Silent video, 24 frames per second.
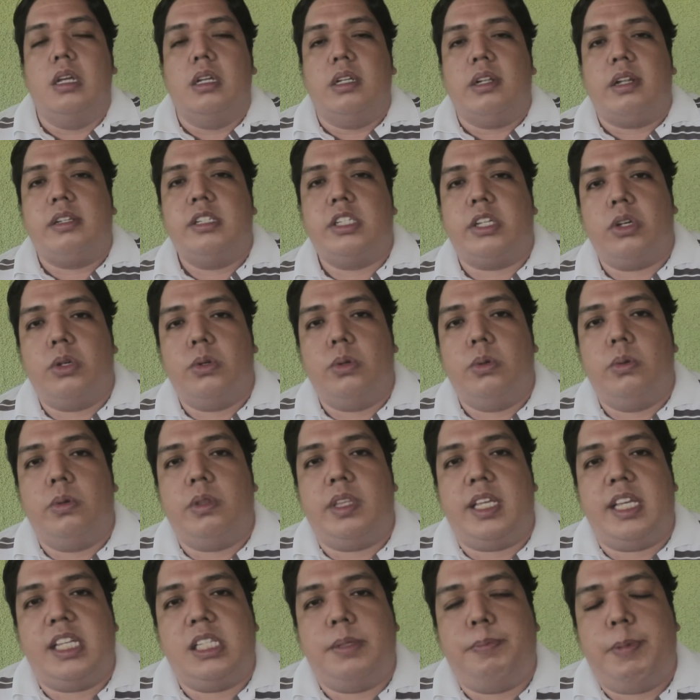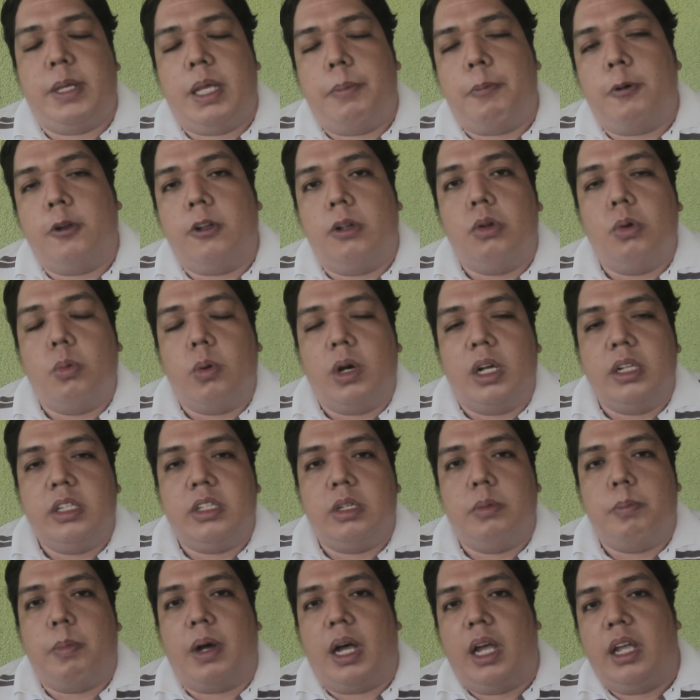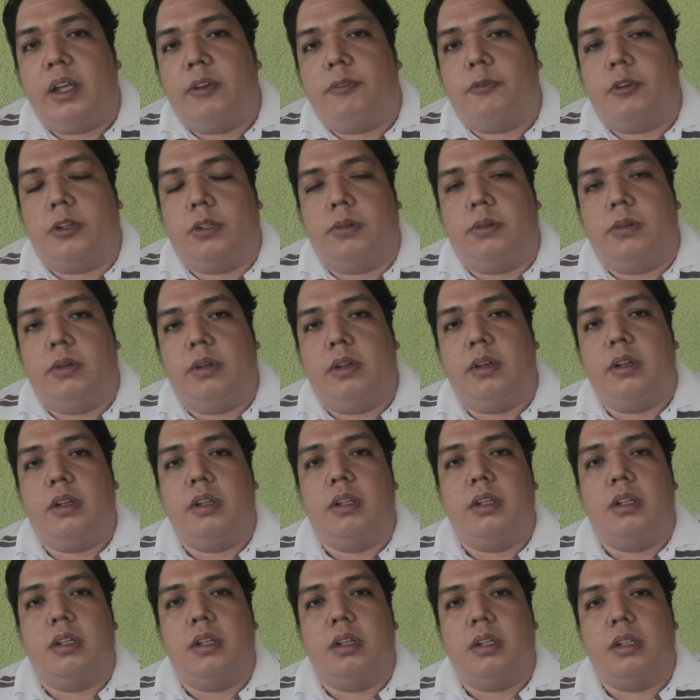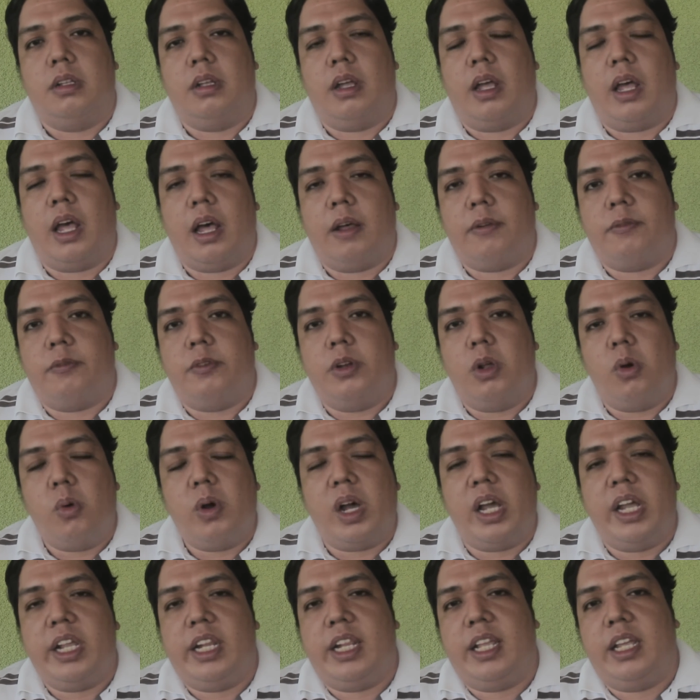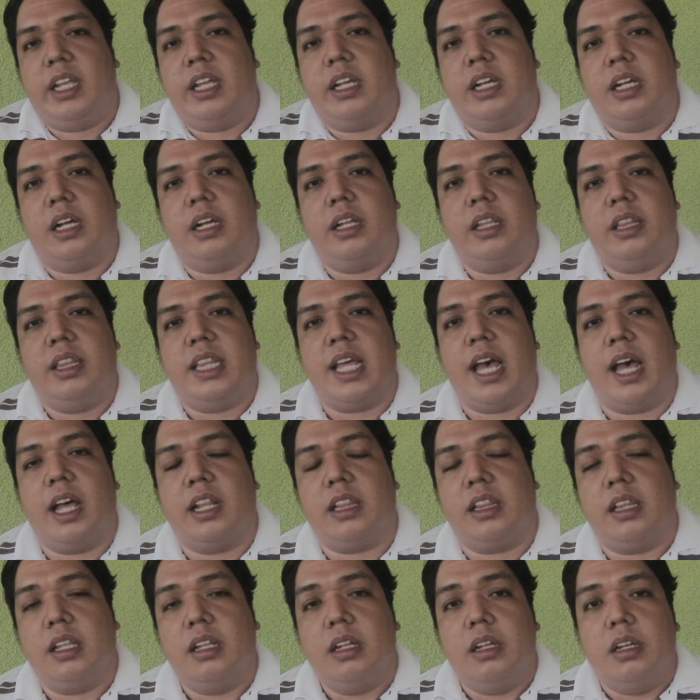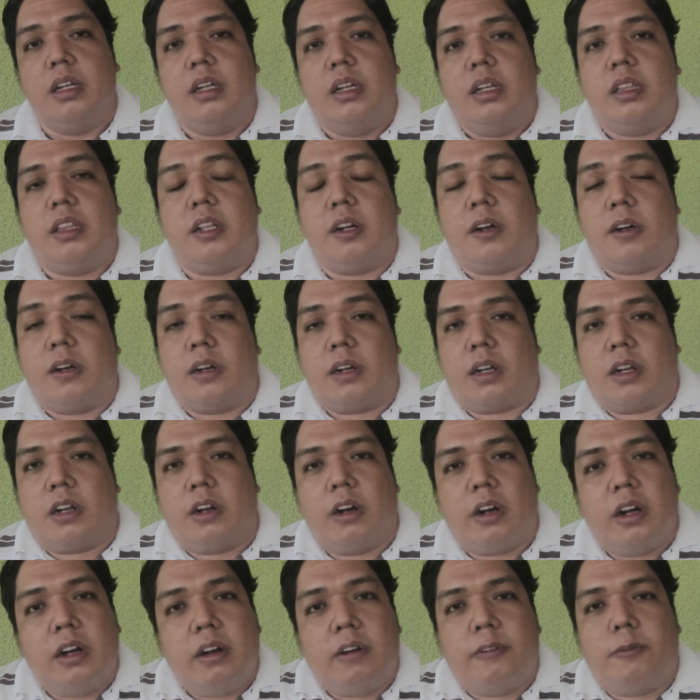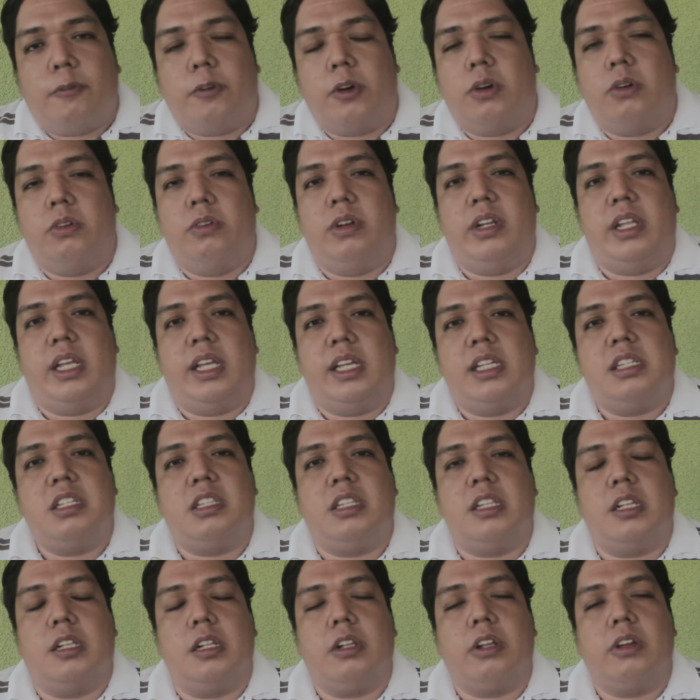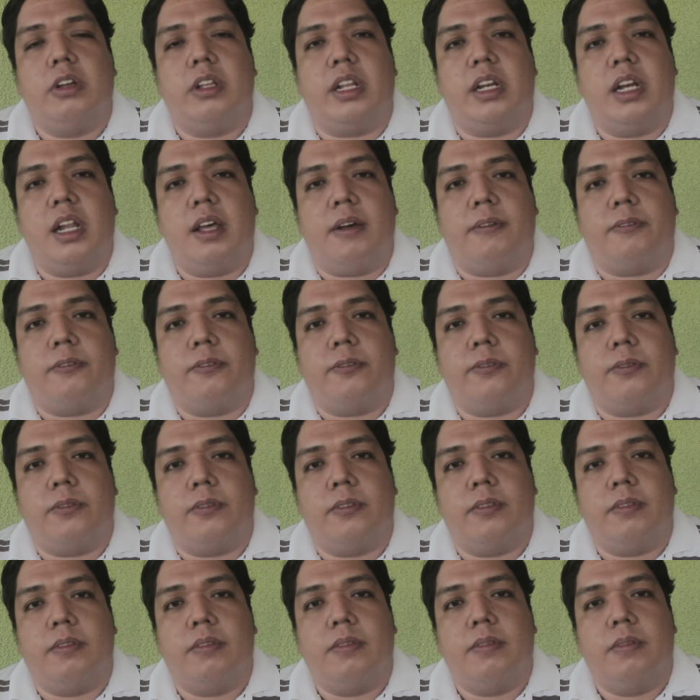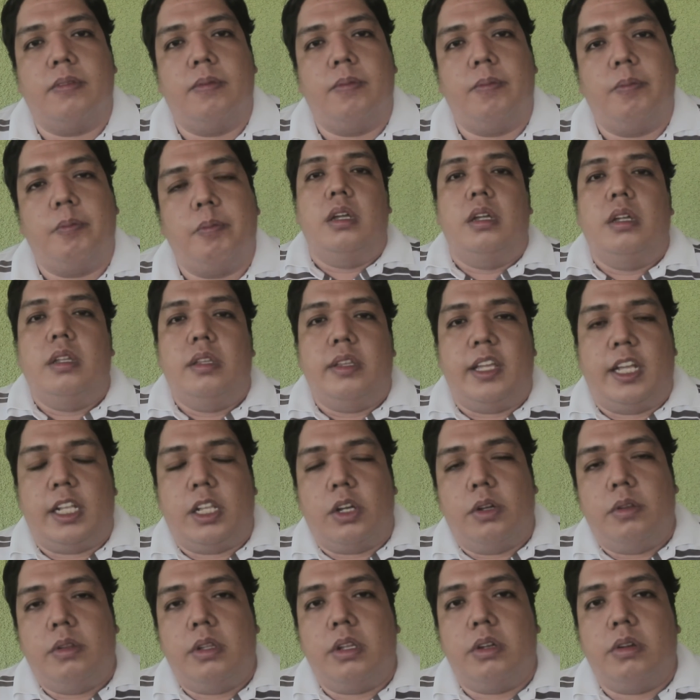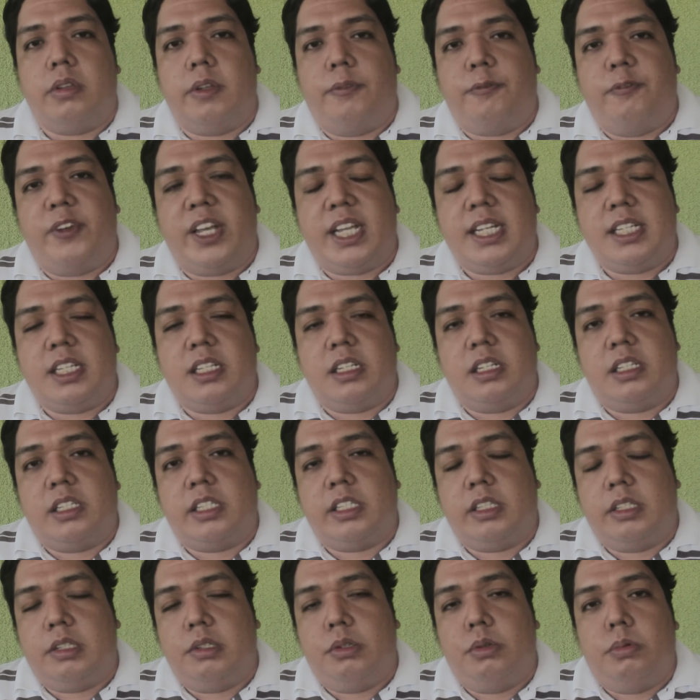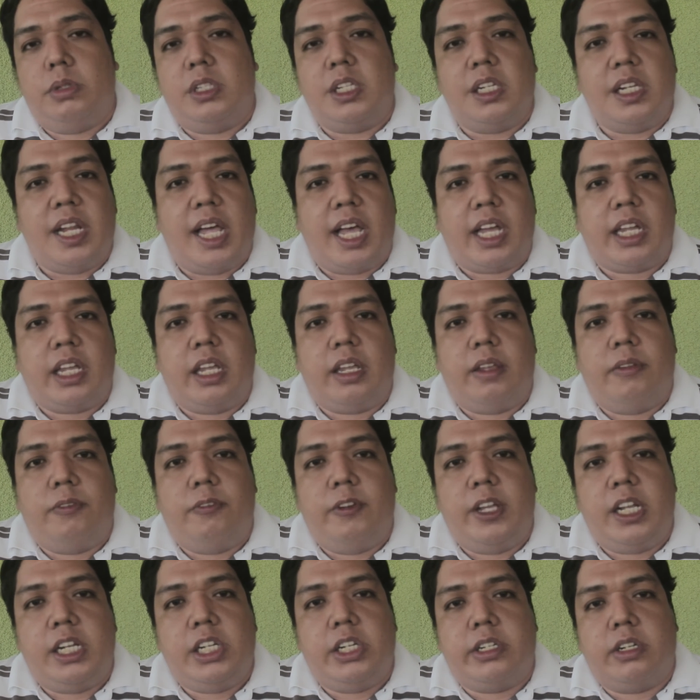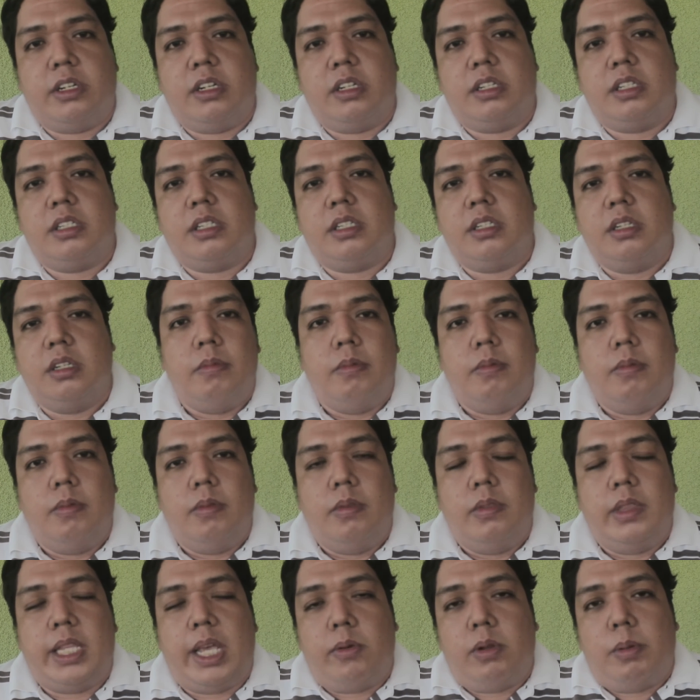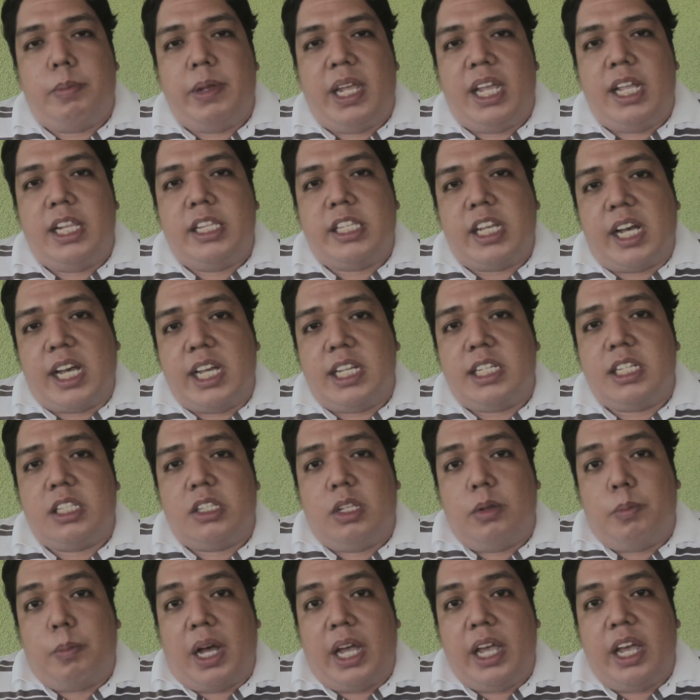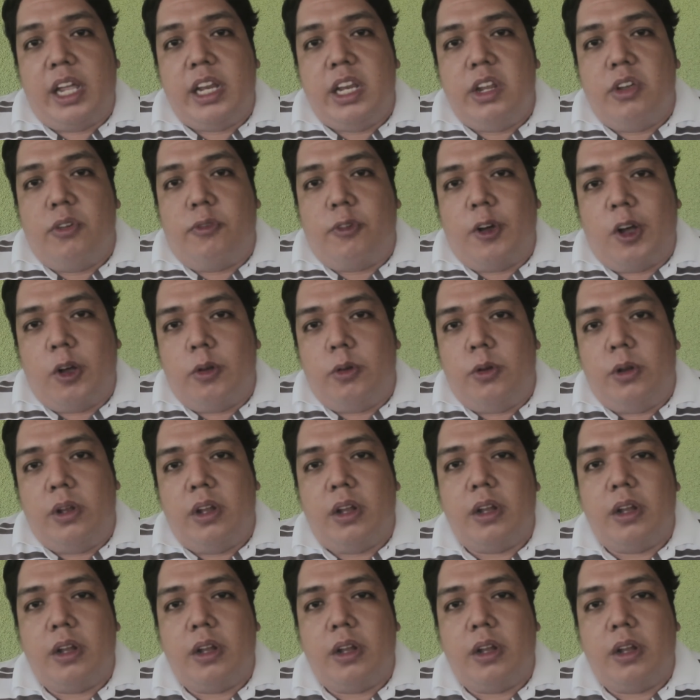So these people who want to buy a phone have no idea that their current phone is still good enough. They don't know the fixes to the lacking features. They will be enticed to buy a new phone.